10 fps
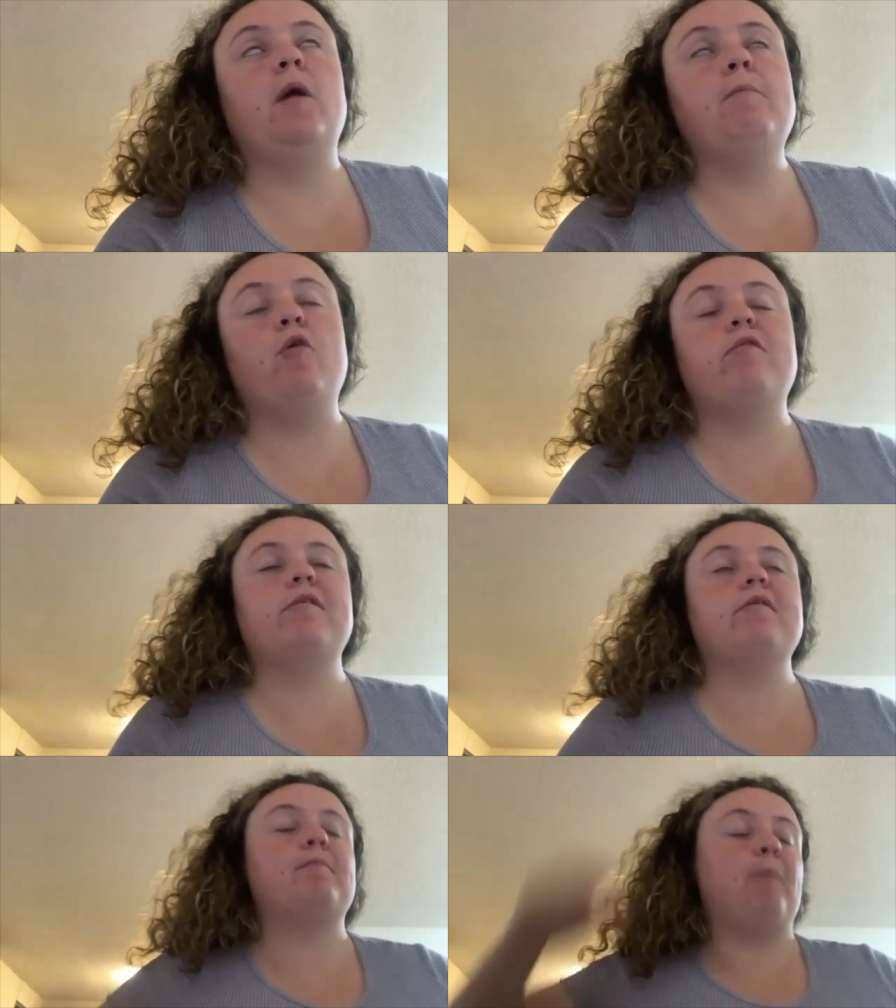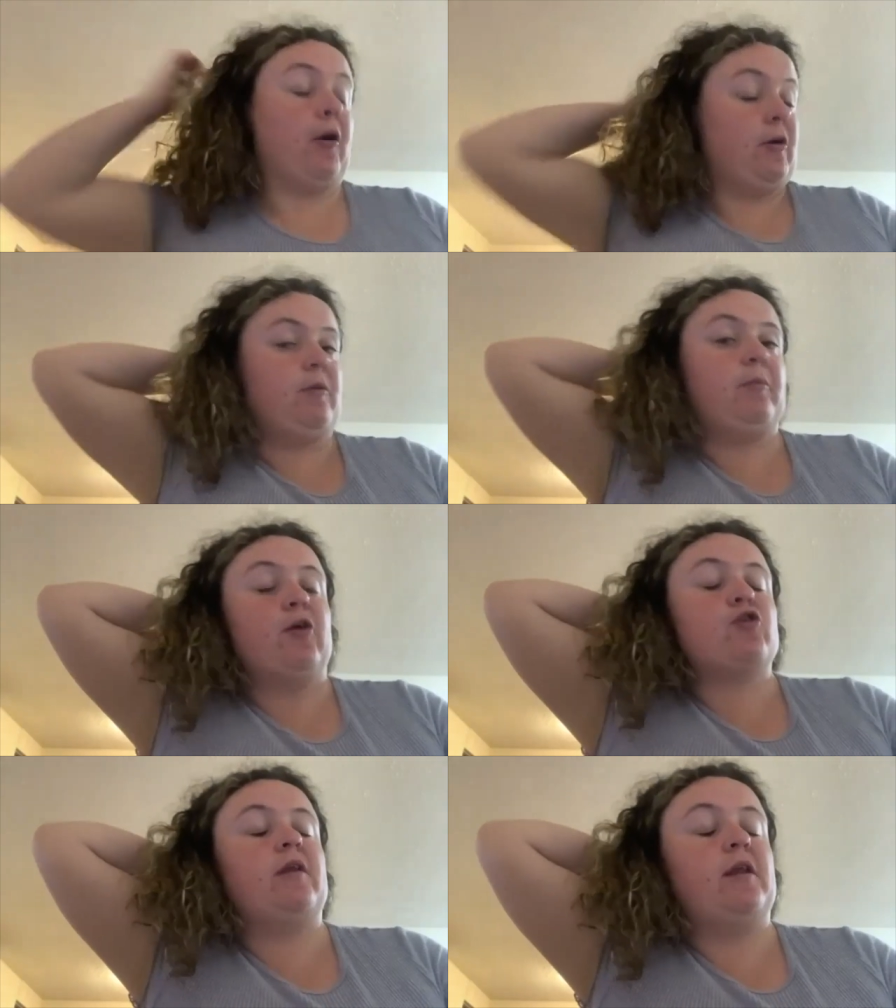postpartum
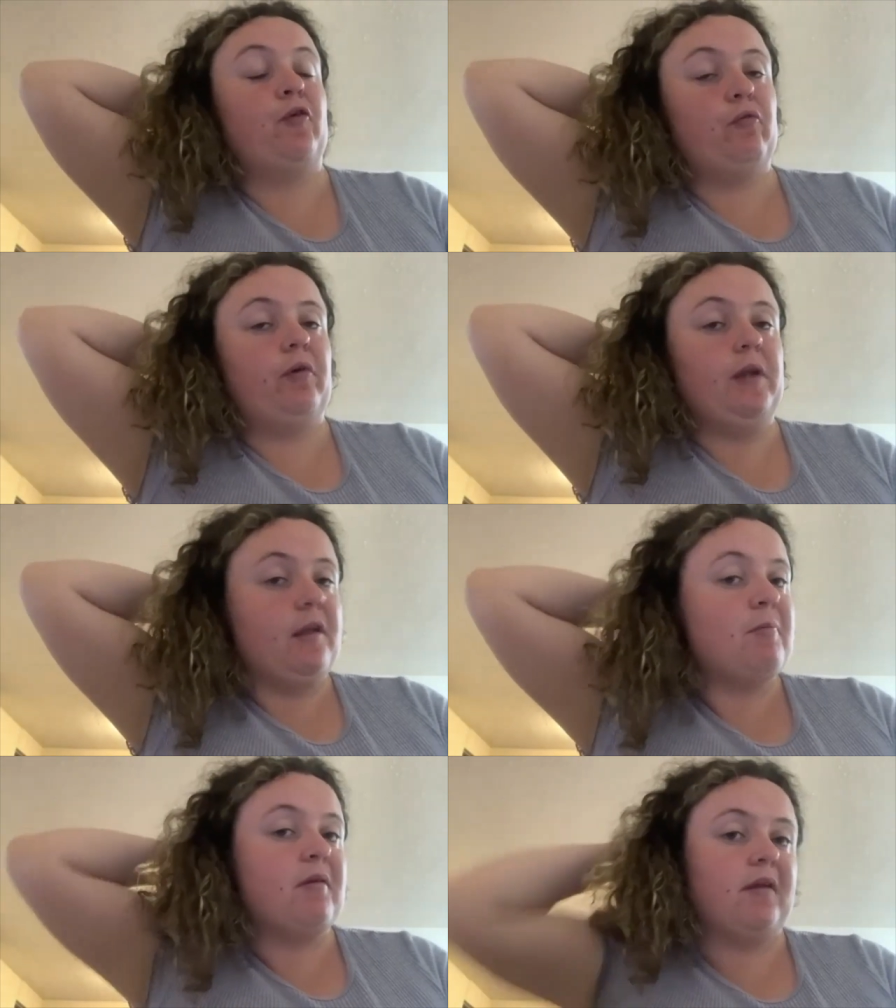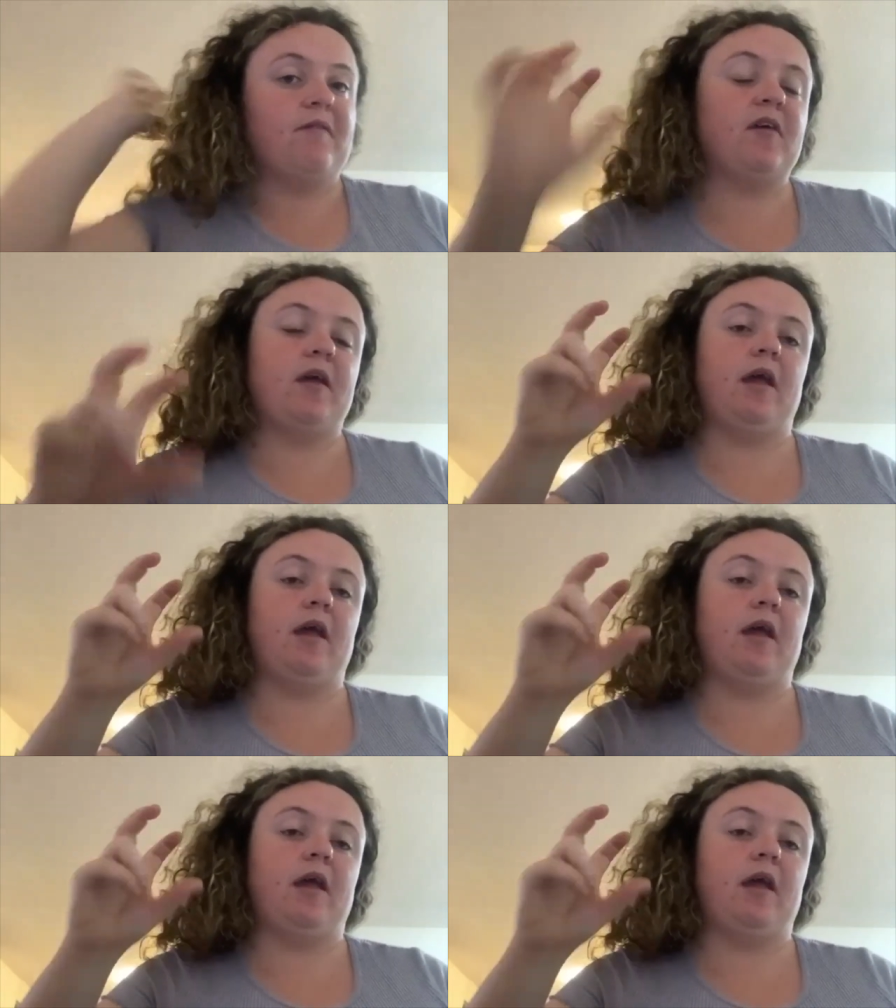depression. They're really specific